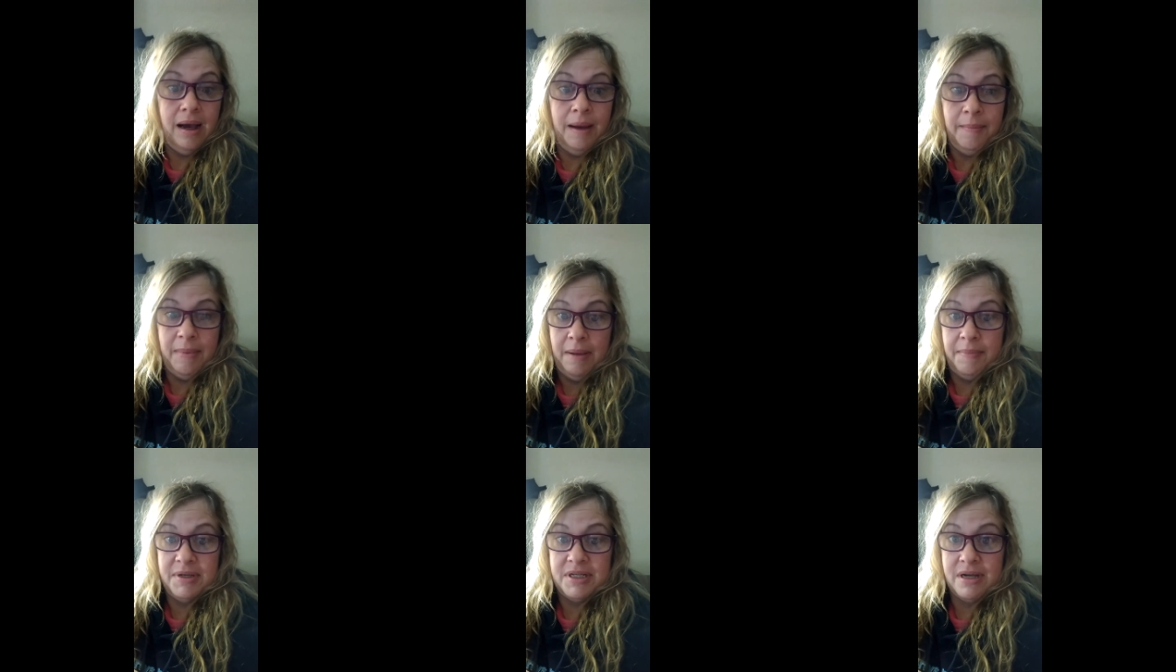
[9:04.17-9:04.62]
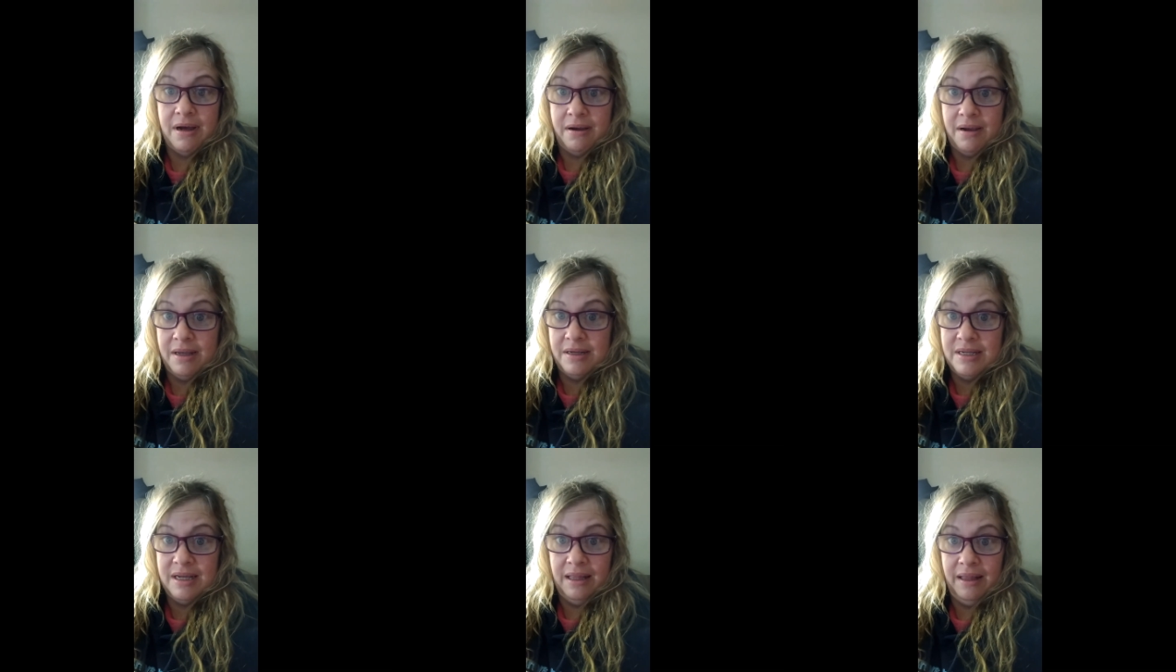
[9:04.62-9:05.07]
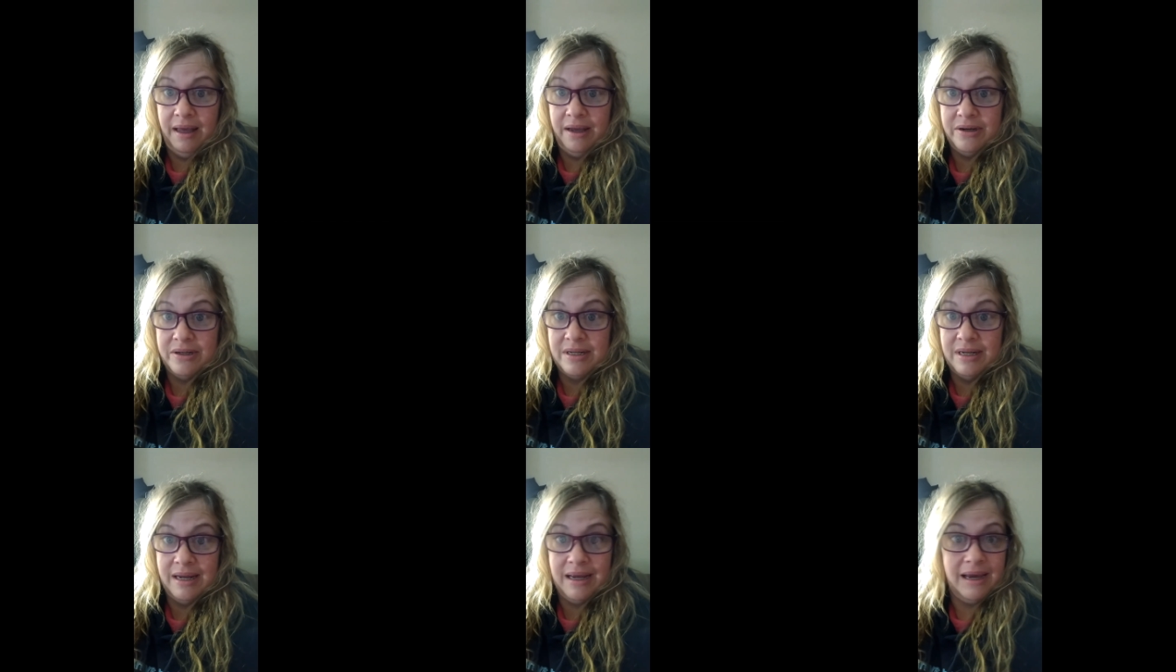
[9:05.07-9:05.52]
I might be talking to you
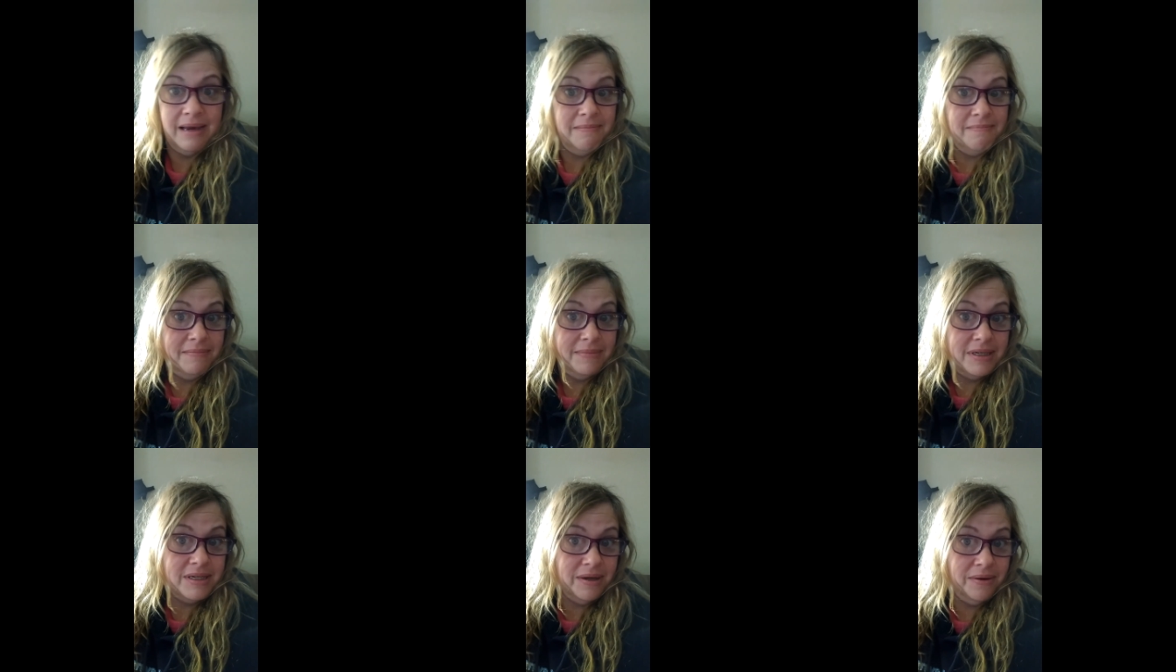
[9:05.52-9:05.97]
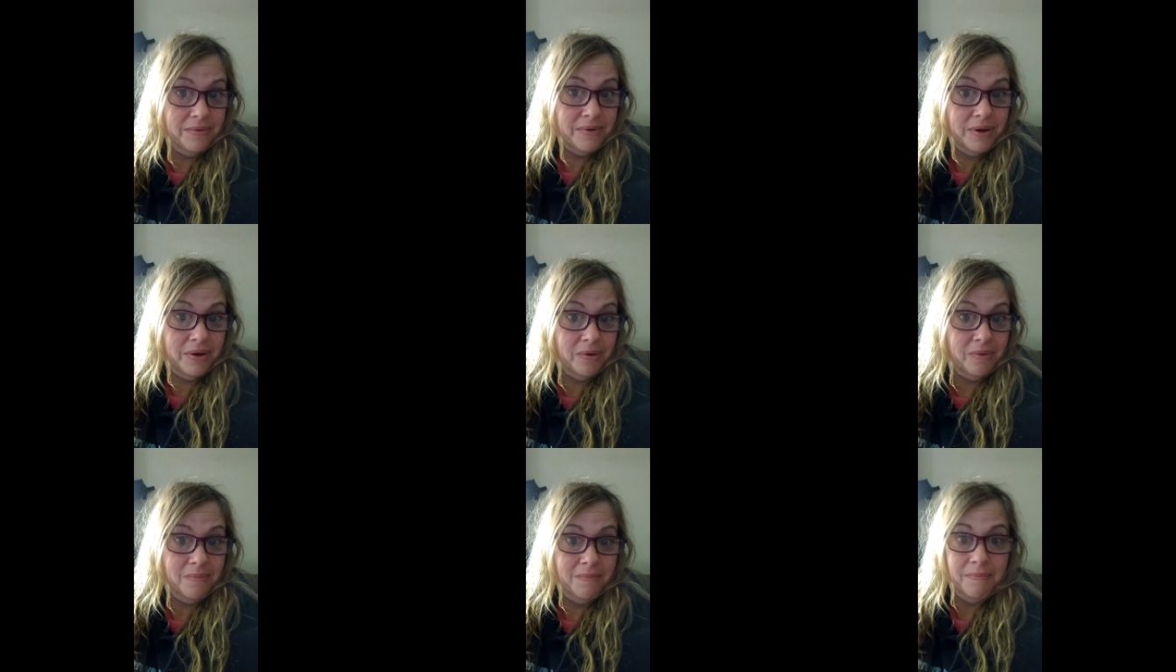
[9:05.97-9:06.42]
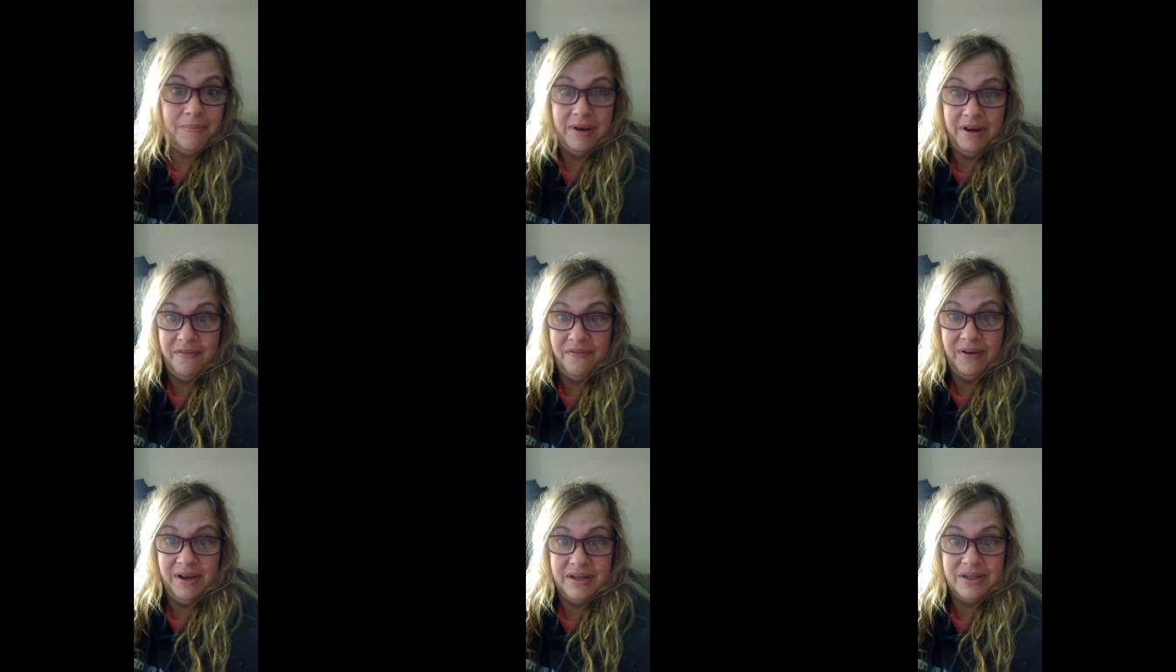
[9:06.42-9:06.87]
later today. Don't know,
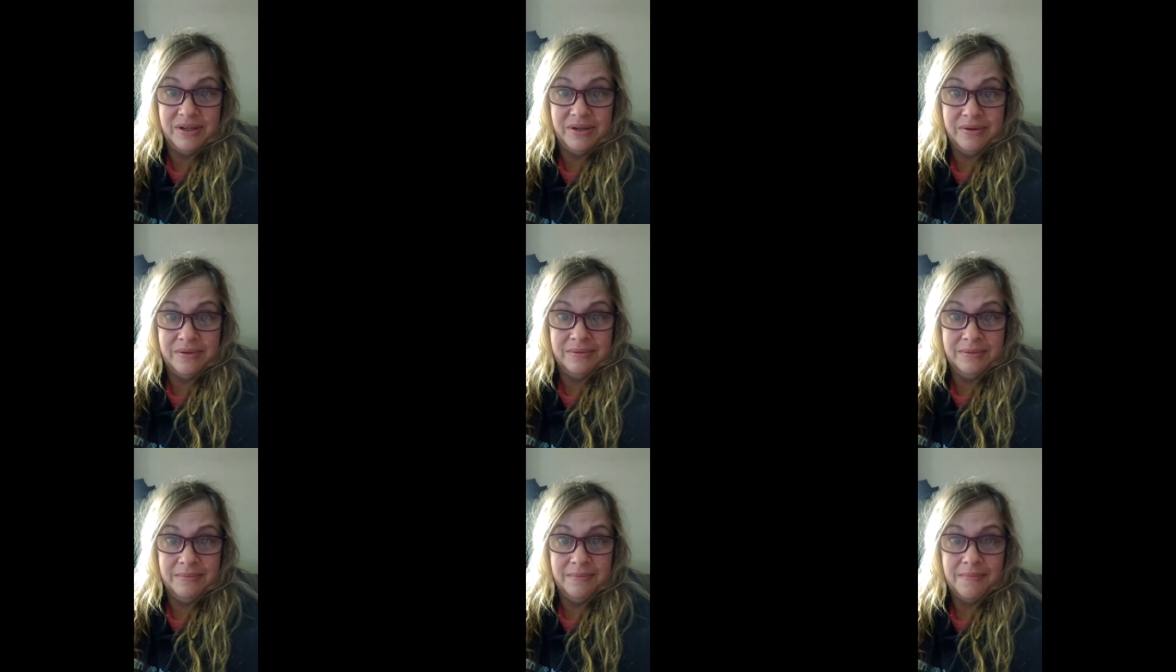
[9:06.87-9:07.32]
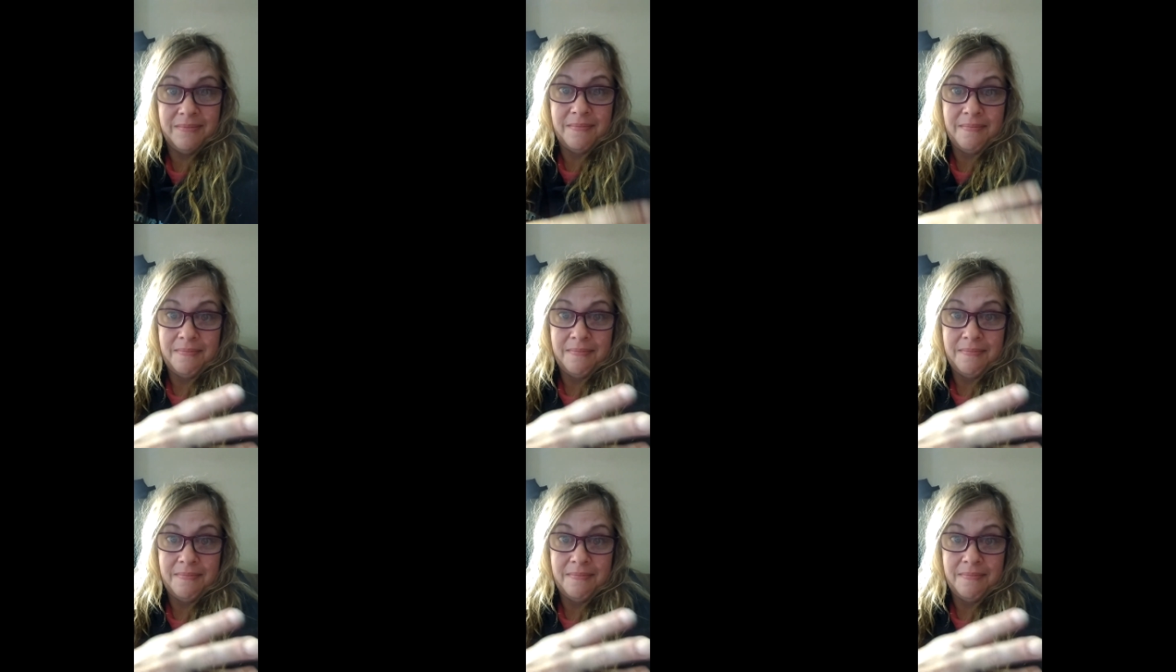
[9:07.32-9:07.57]
but if I do,